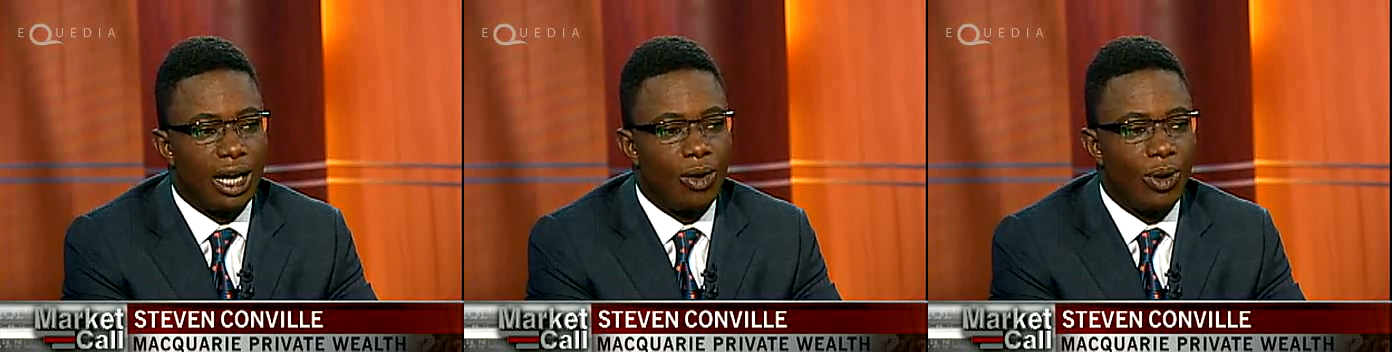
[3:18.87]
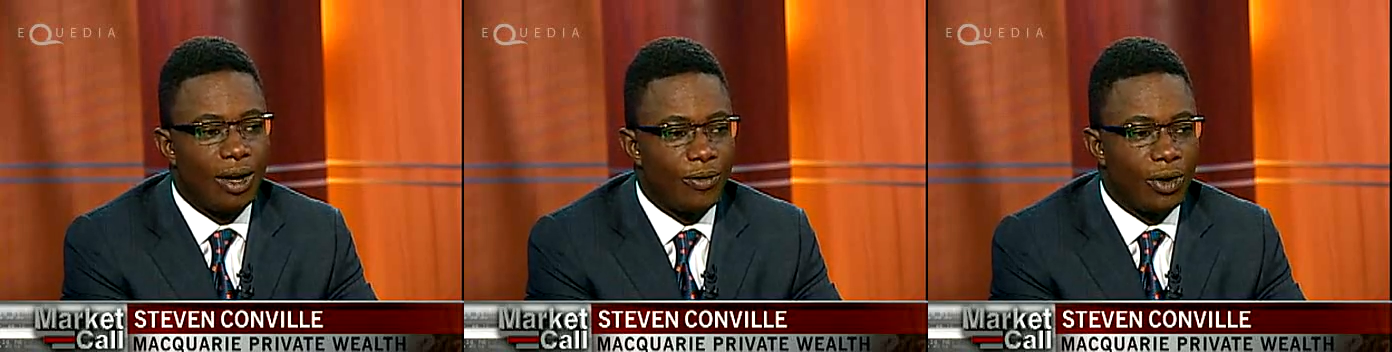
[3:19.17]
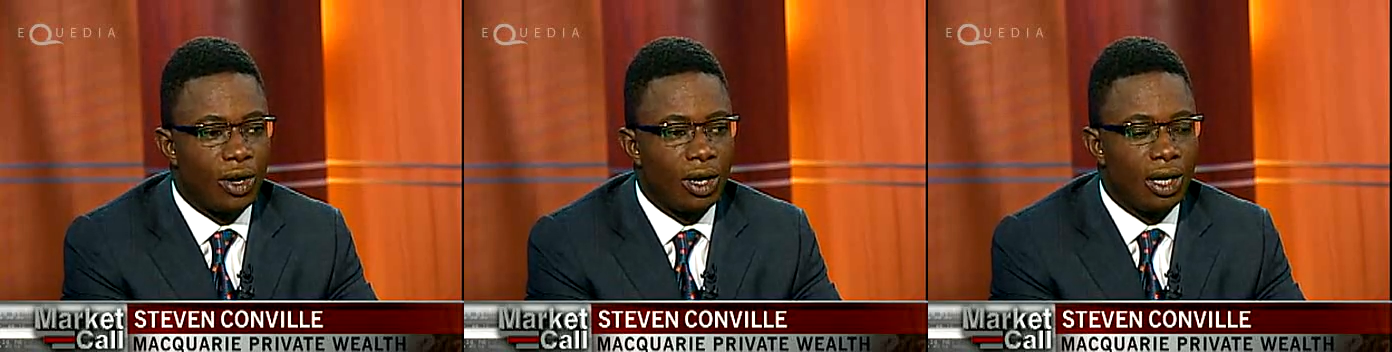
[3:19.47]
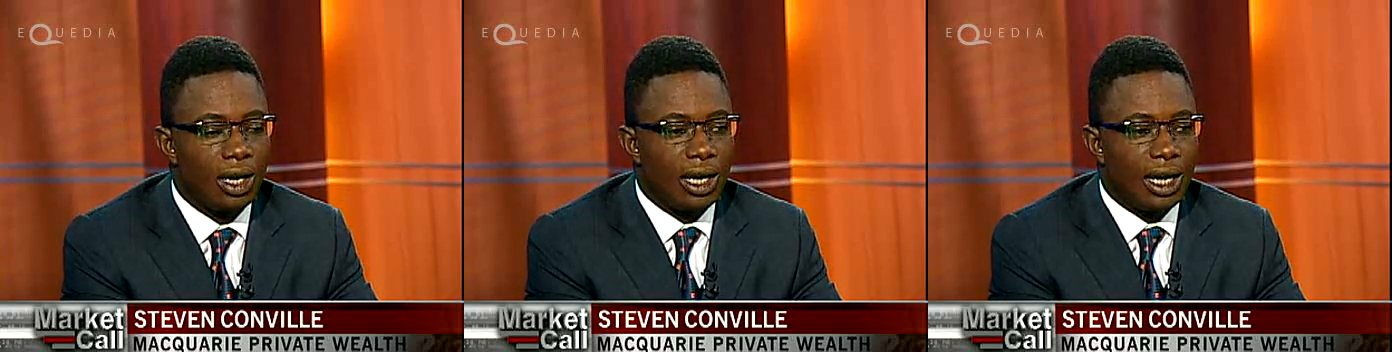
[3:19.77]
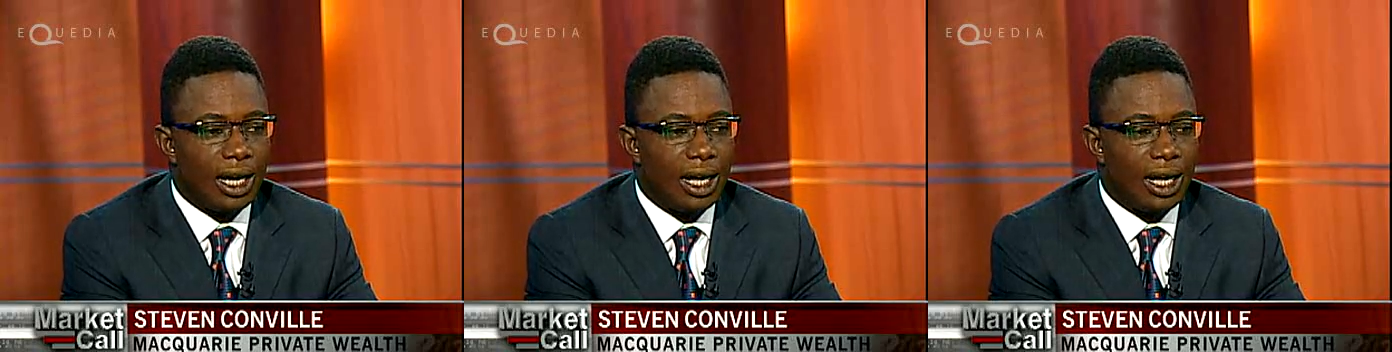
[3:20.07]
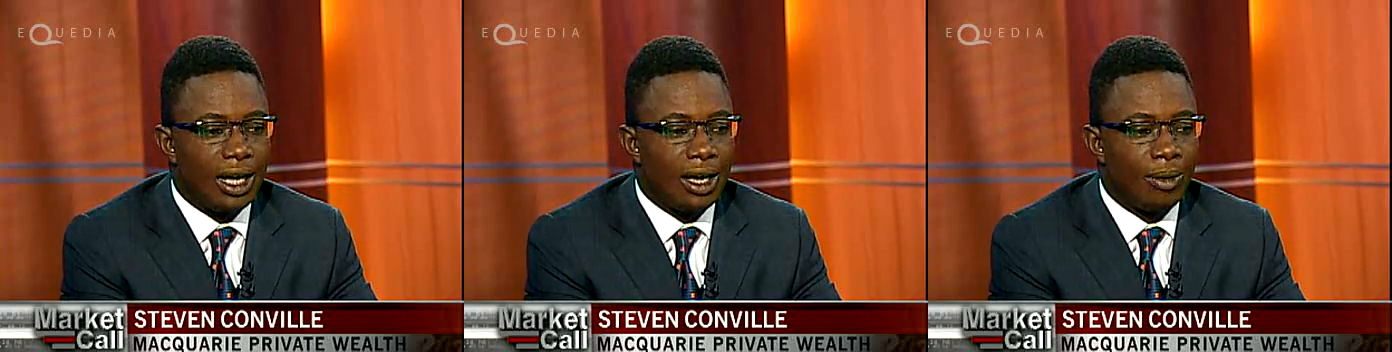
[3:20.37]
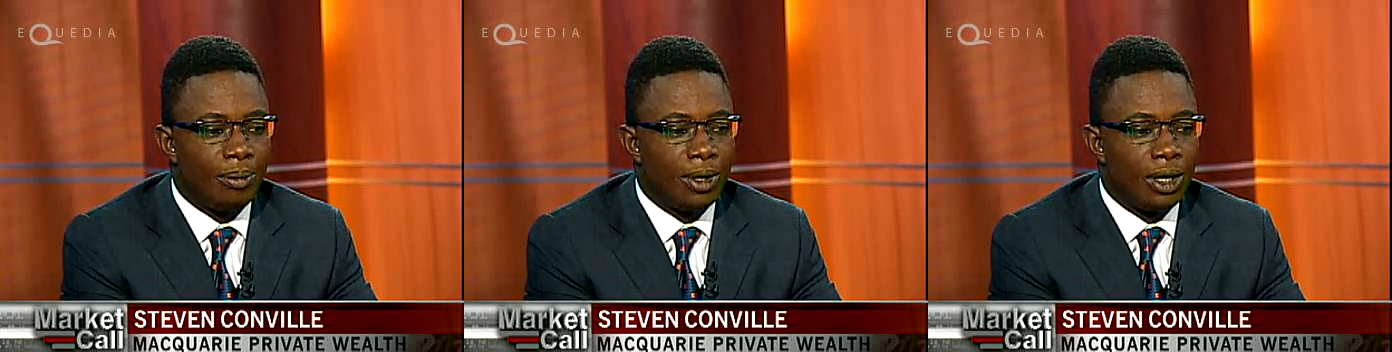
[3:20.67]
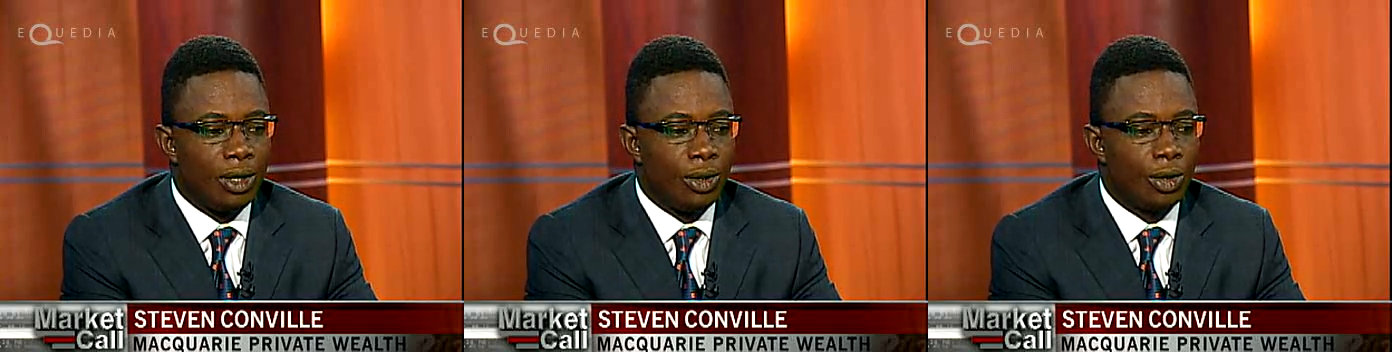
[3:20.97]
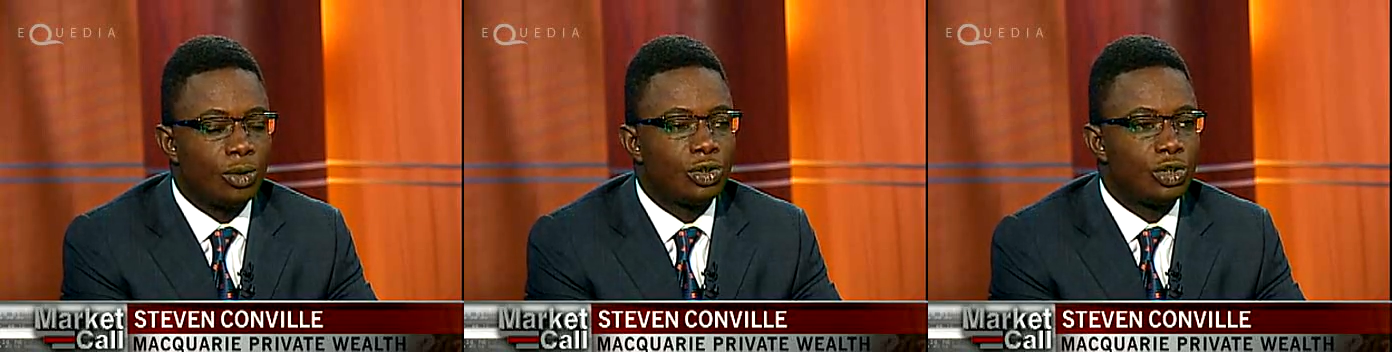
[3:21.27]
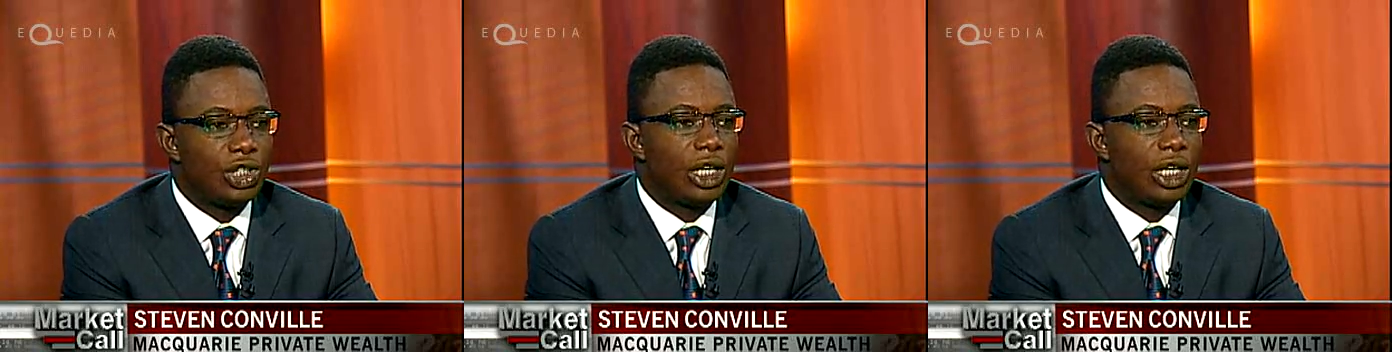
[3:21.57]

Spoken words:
However, those risks